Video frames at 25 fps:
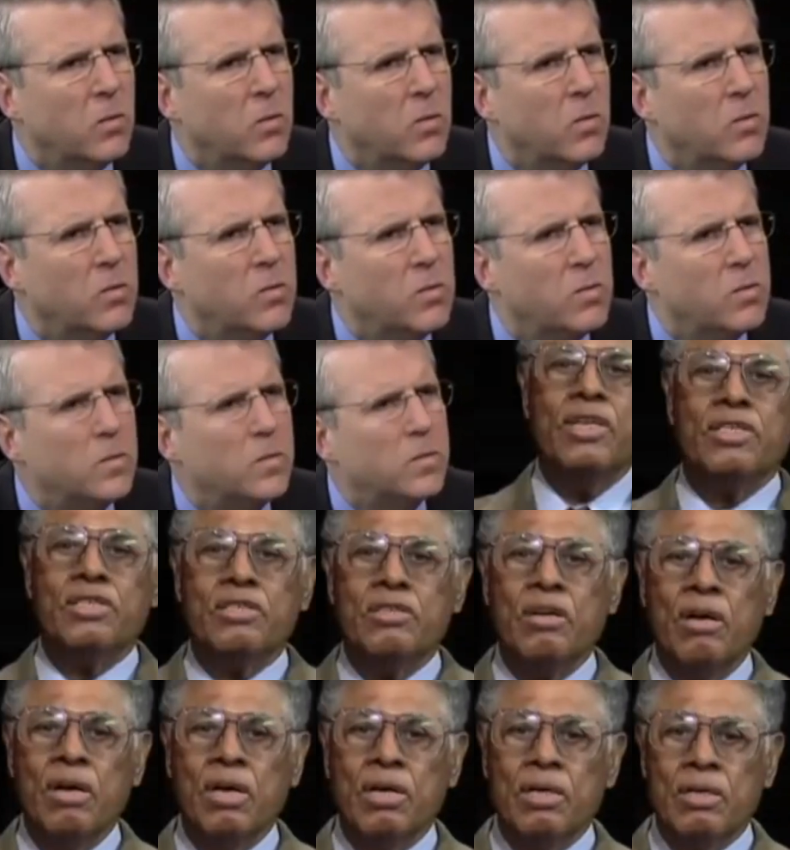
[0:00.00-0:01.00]
Well, actually, it
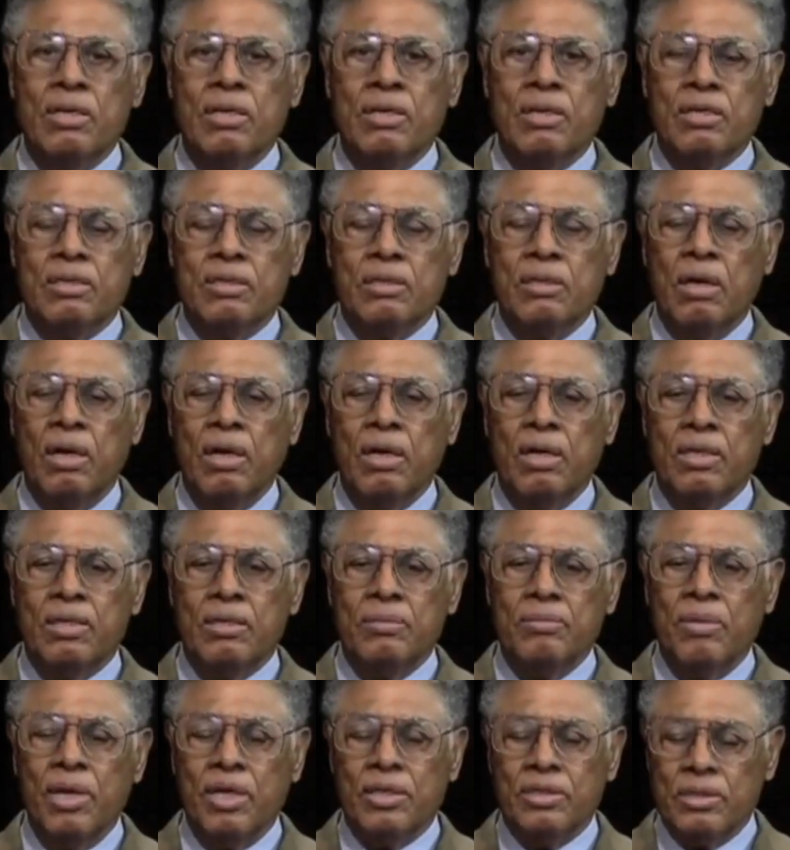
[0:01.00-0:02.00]
started
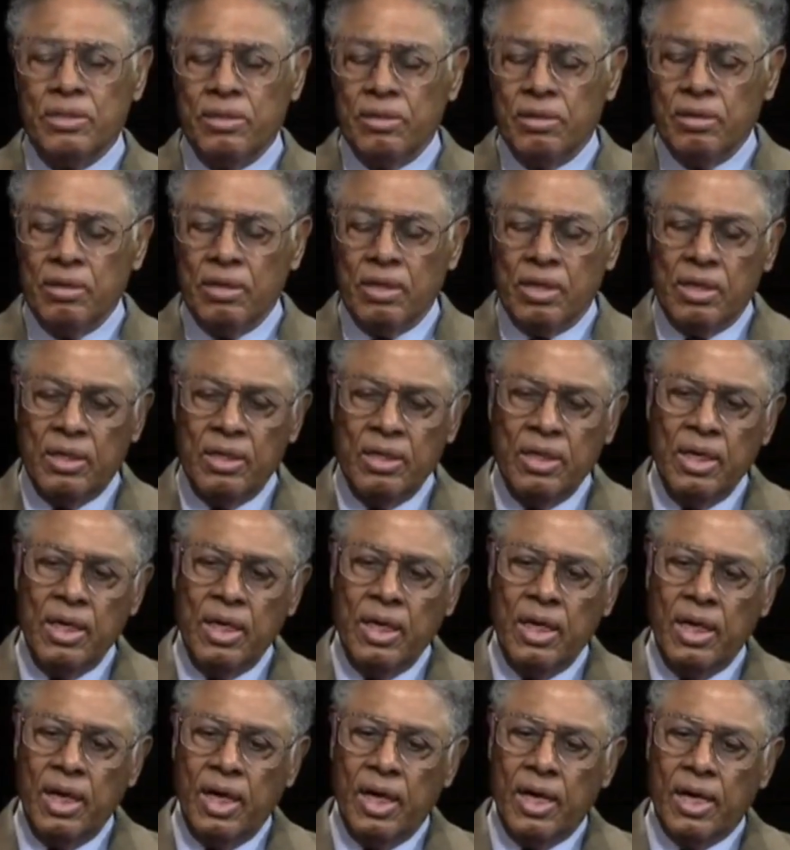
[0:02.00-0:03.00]
much earlier,
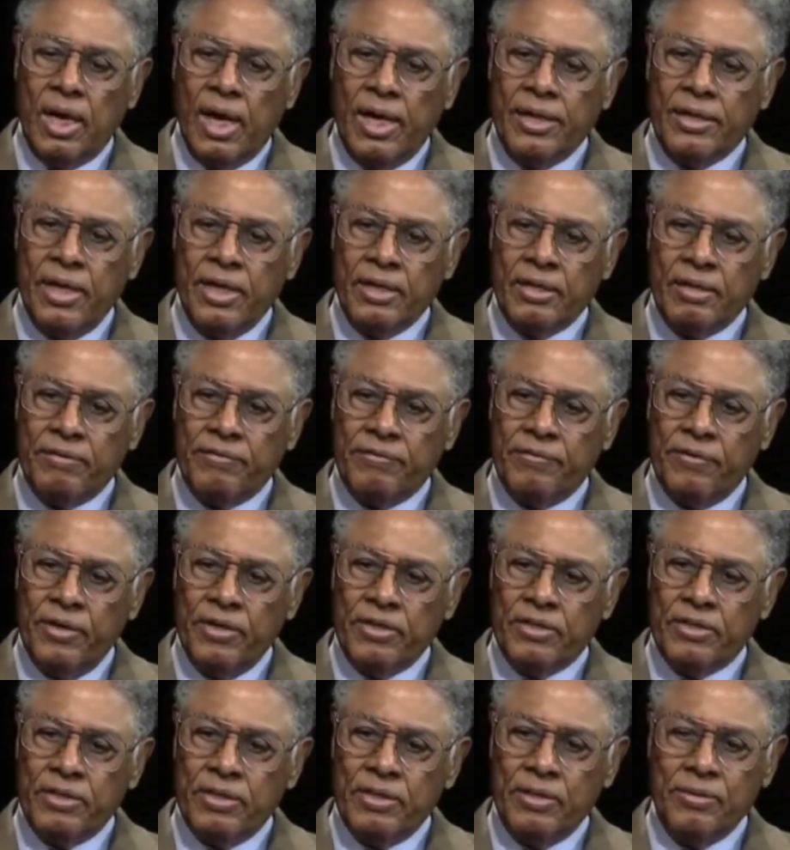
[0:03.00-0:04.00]
and I think
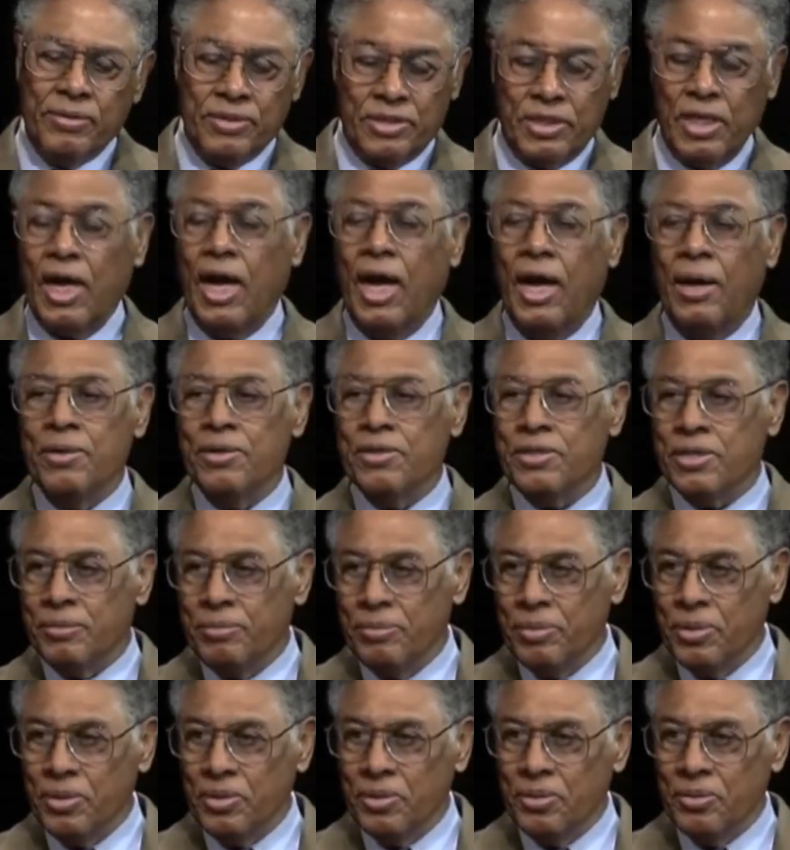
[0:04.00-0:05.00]
it was the
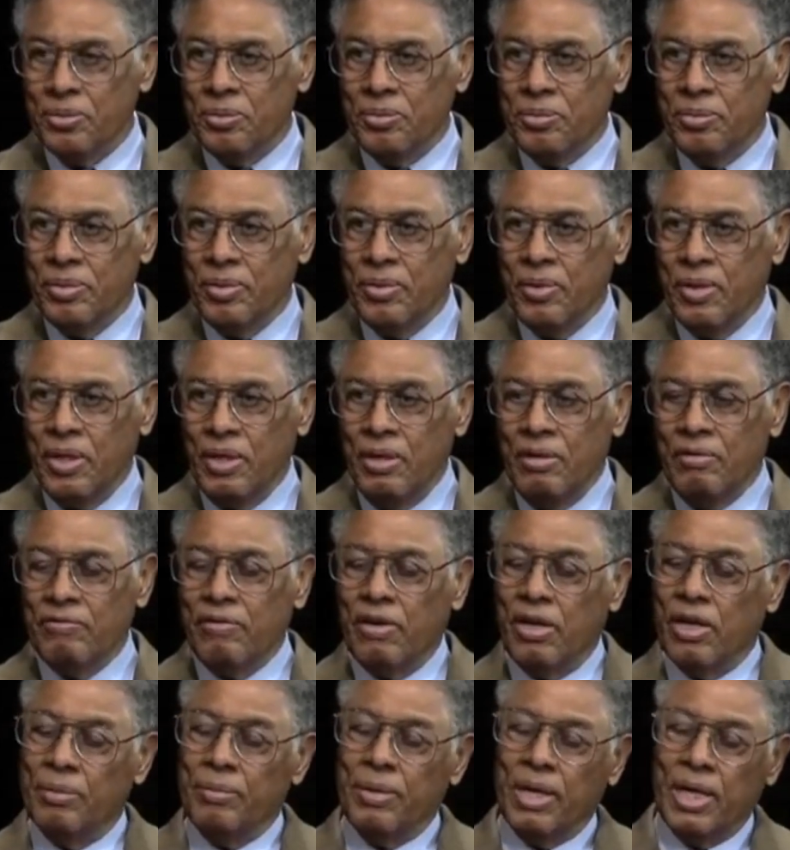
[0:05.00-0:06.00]
housing boom,
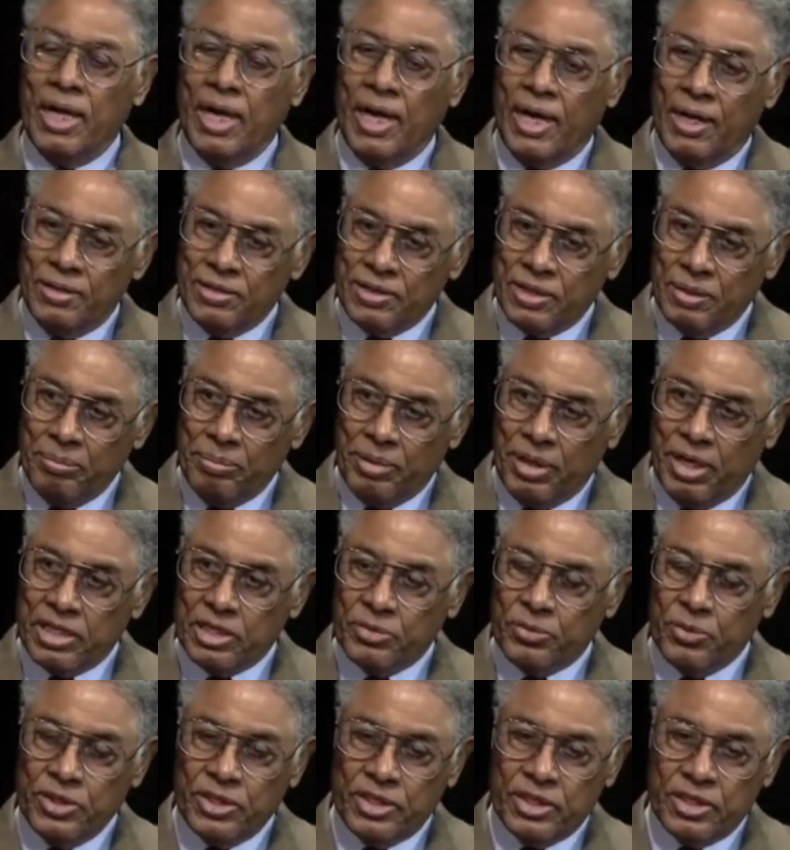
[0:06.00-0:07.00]
followed by the housing
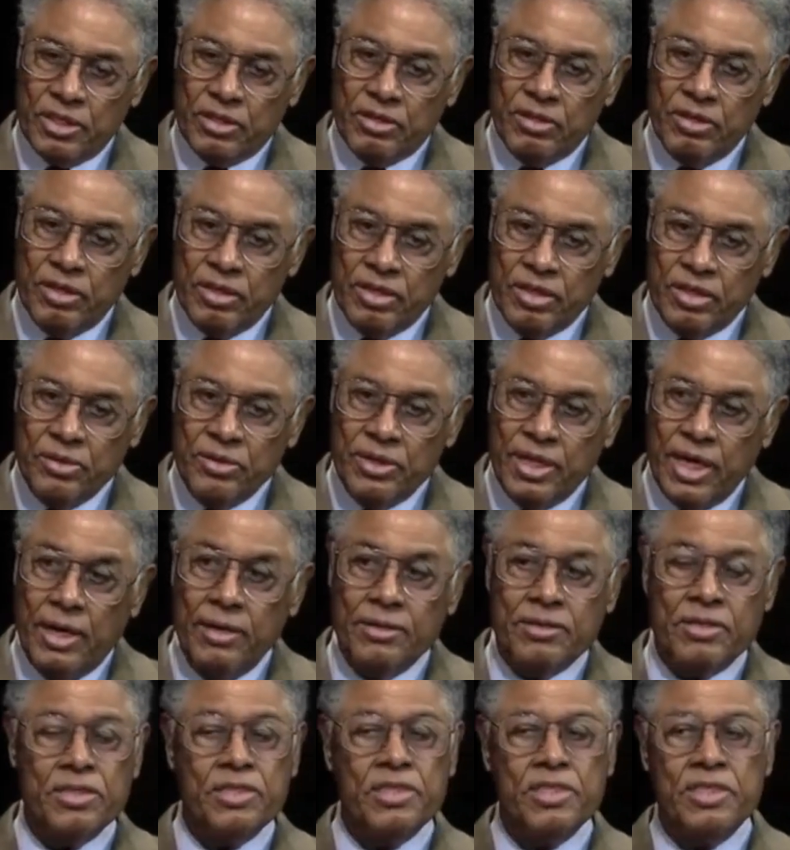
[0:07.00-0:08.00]
bust, which occurred in
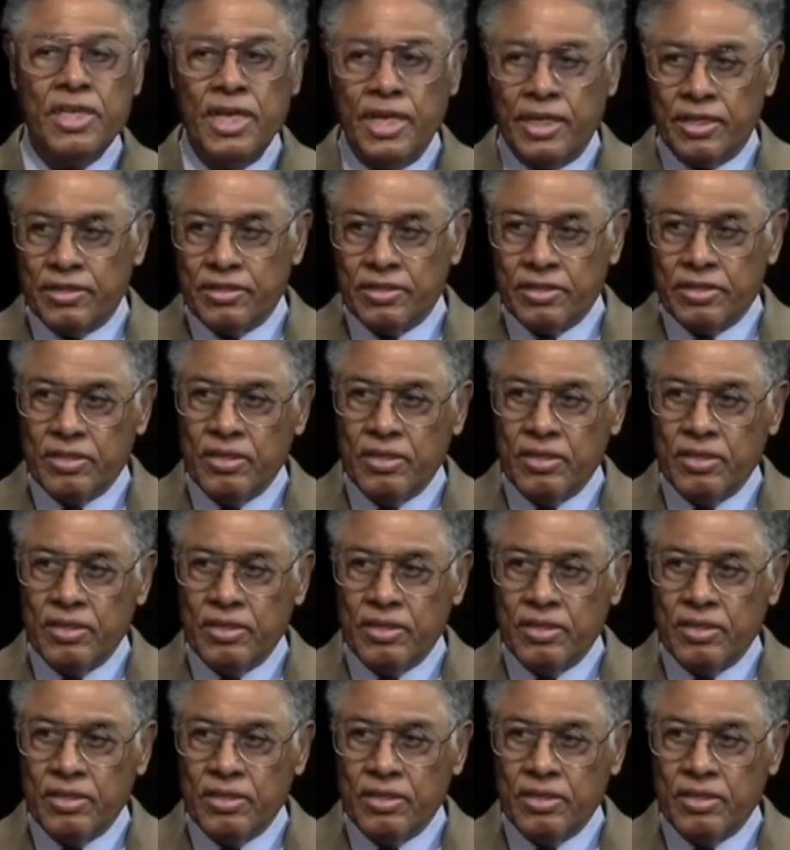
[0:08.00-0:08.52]
2006.